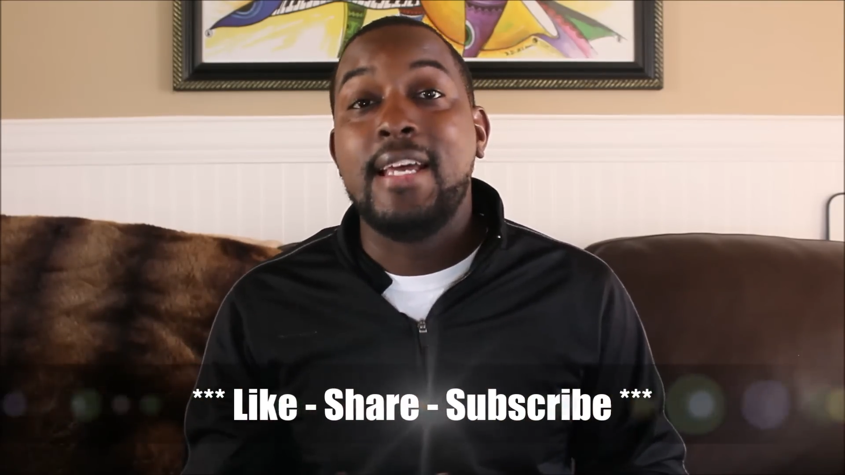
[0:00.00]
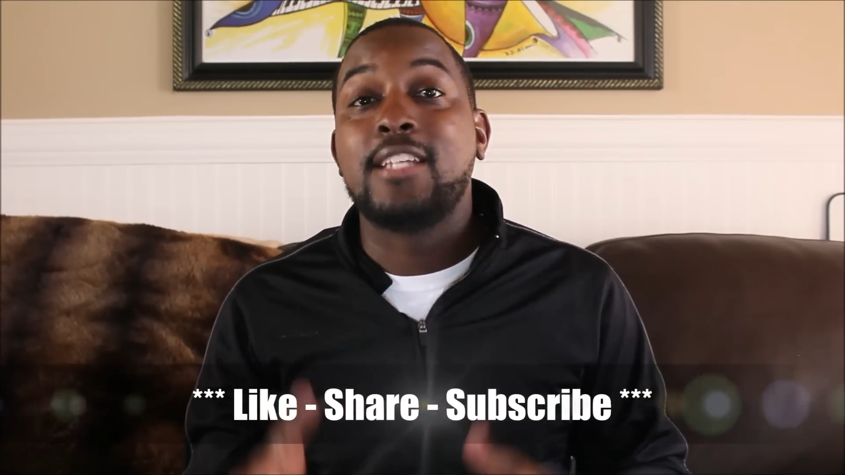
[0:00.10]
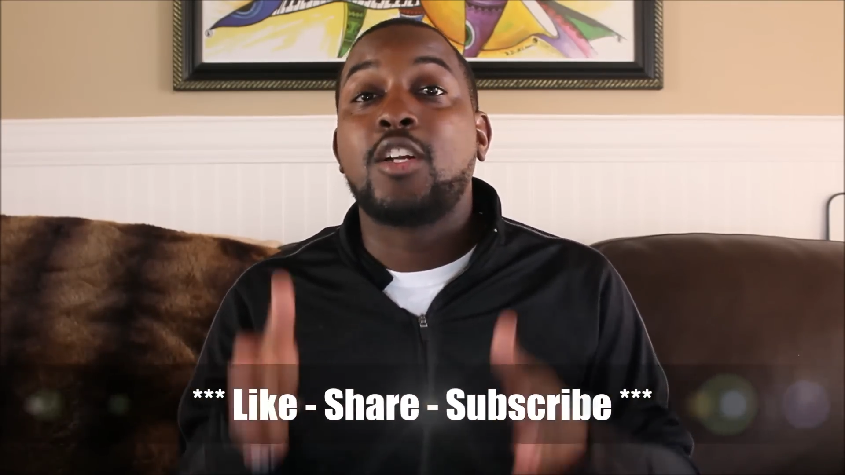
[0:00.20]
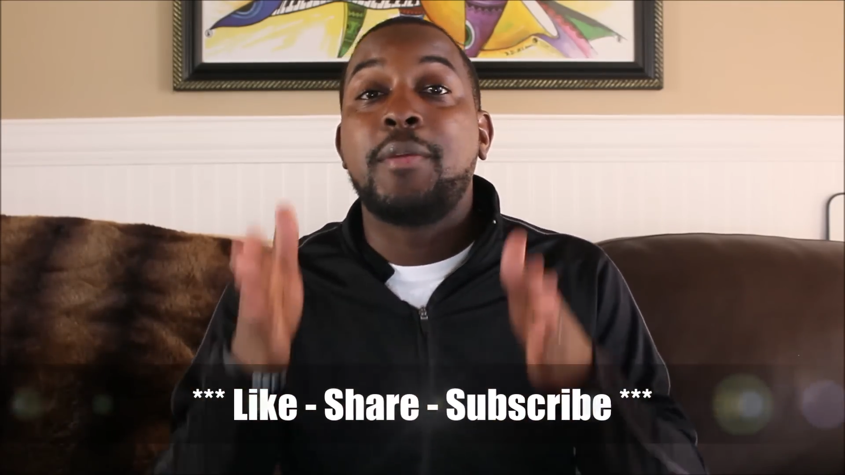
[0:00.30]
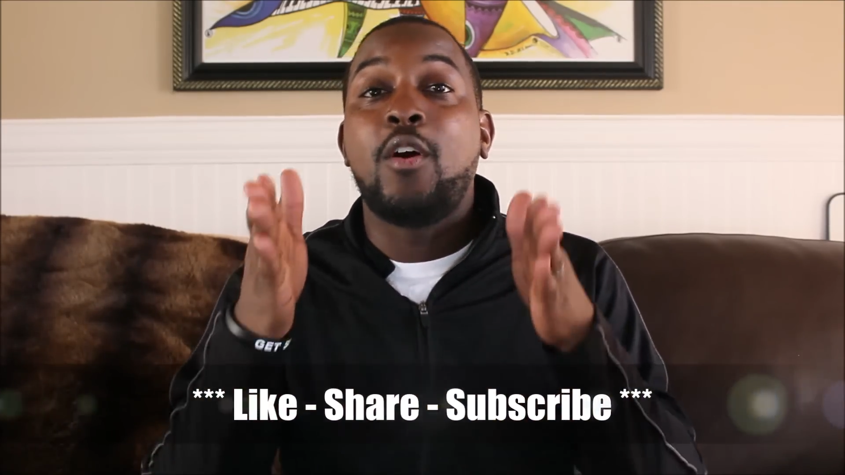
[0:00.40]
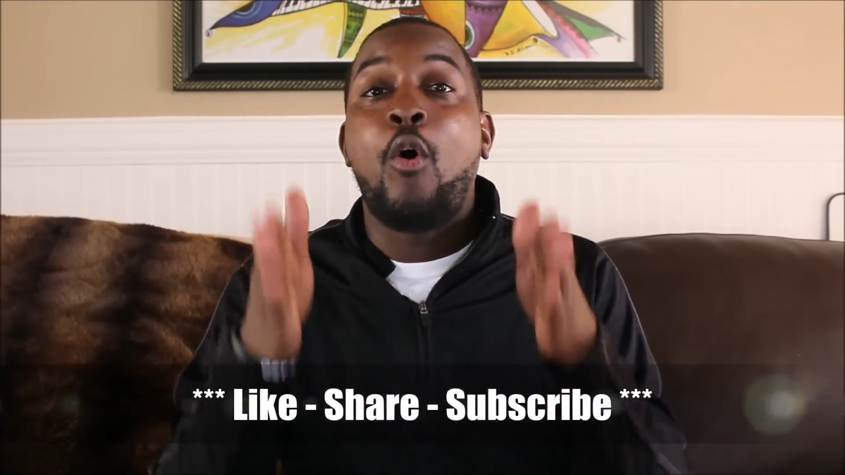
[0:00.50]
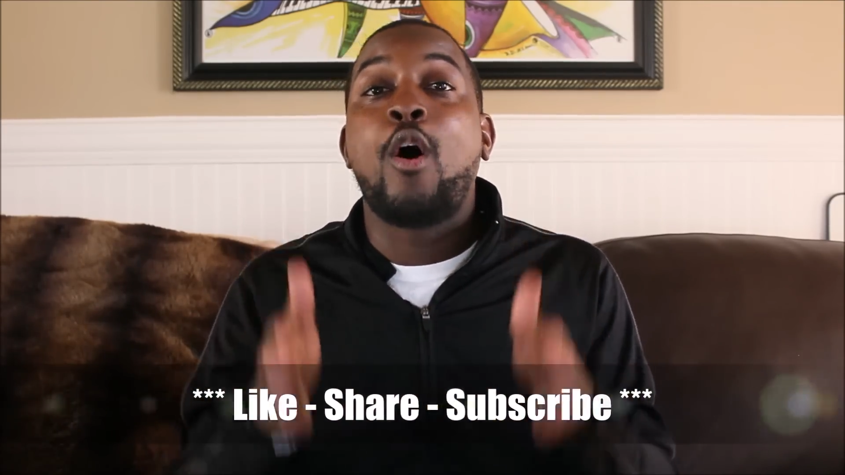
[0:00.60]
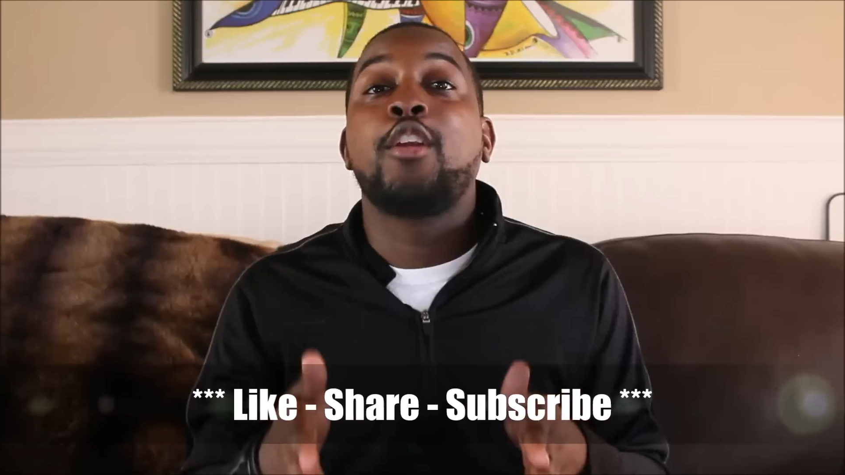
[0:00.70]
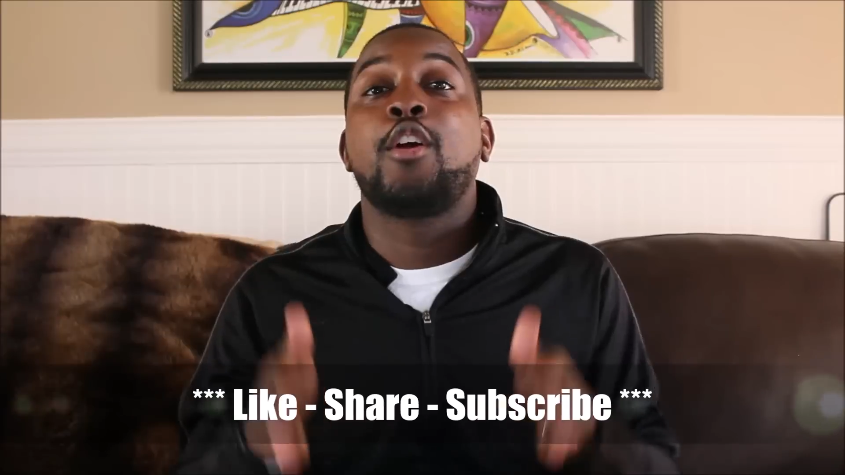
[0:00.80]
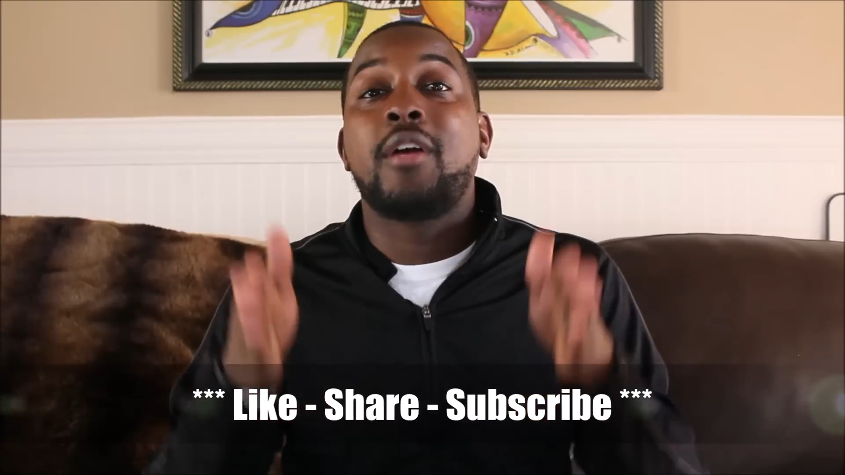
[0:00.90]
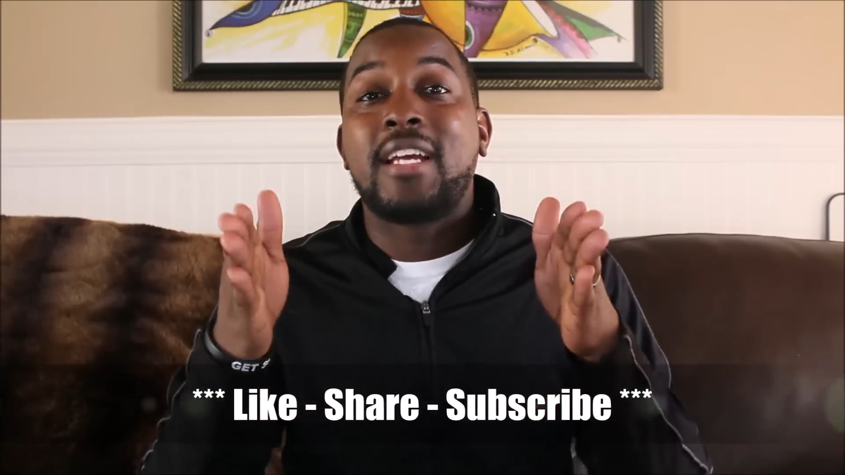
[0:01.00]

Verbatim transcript: It's going to be on your